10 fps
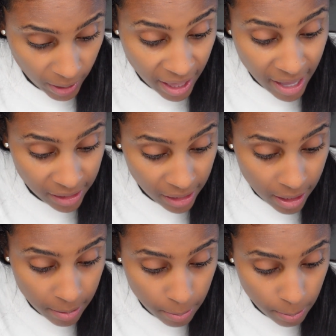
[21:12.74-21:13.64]
And that's
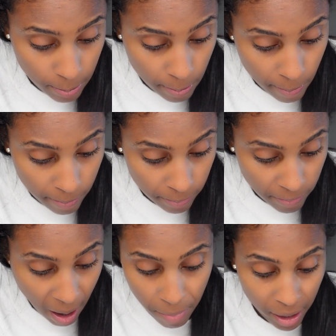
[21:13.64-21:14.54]
it.
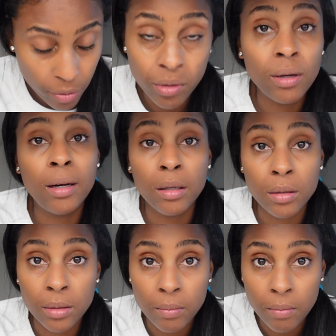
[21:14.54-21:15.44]
I'm not gonna do nothing
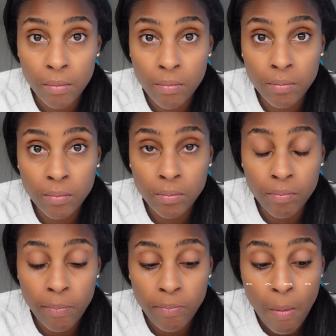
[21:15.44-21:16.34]
else.
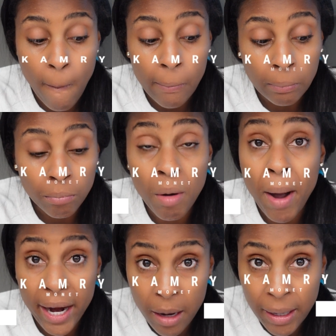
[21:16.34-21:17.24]
Cards. But
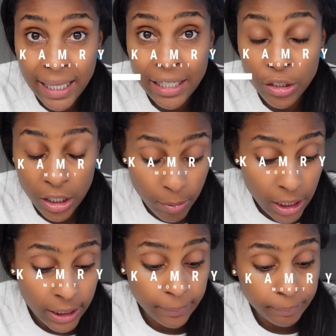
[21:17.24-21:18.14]
my hair and my lashes need to be
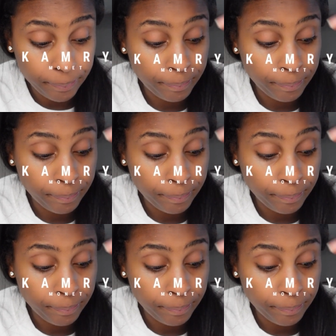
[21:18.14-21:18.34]
done.